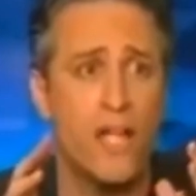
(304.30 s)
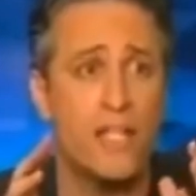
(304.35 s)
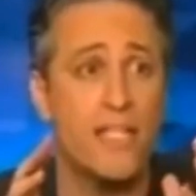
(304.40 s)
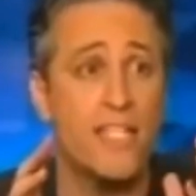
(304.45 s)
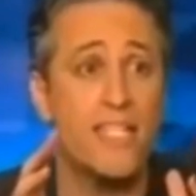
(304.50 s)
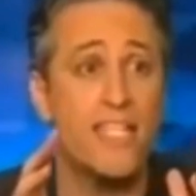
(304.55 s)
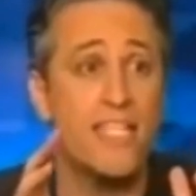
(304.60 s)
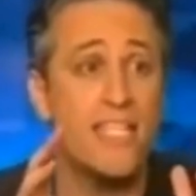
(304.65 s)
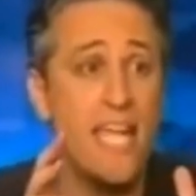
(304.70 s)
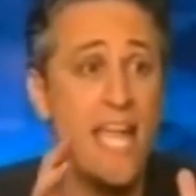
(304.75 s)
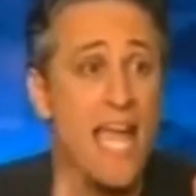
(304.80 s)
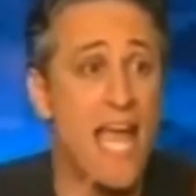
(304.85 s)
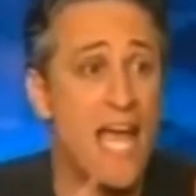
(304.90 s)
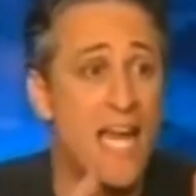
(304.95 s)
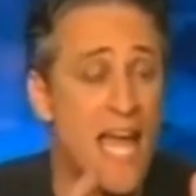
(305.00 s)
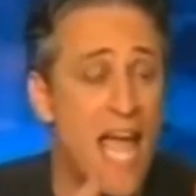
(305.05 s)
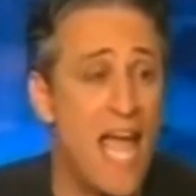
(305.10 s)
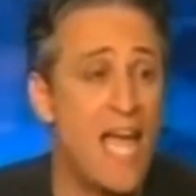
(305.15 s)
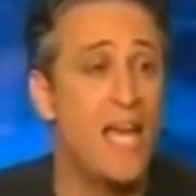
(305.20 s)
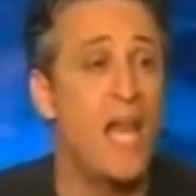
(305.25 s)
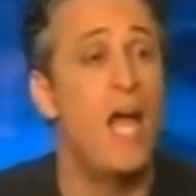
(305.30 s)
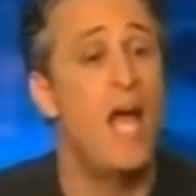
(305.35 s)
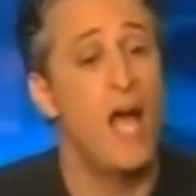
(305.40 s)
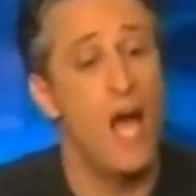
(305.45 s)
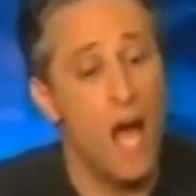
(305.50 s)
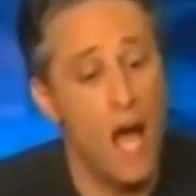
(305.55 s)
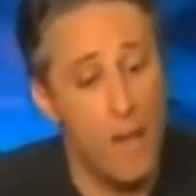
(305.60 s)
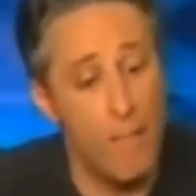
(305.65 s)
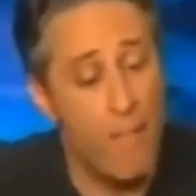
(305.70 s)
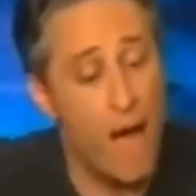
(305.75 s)
You're on
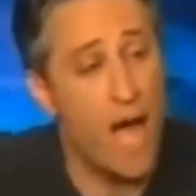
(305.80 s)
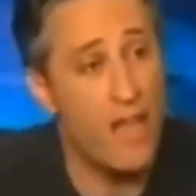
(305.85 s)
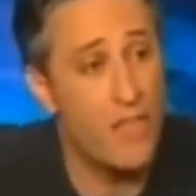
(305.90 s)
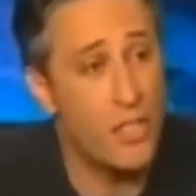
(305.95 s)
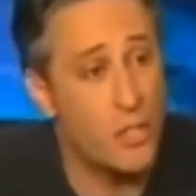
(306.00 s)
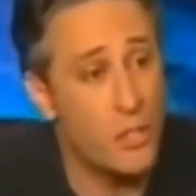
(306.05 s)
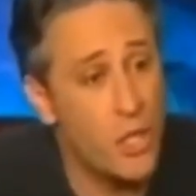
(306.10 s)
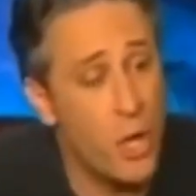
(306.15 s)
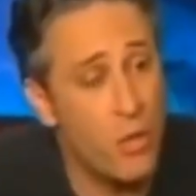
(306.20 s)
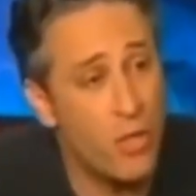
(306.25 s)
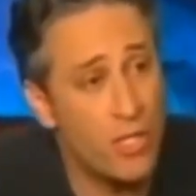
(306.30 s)
CNN.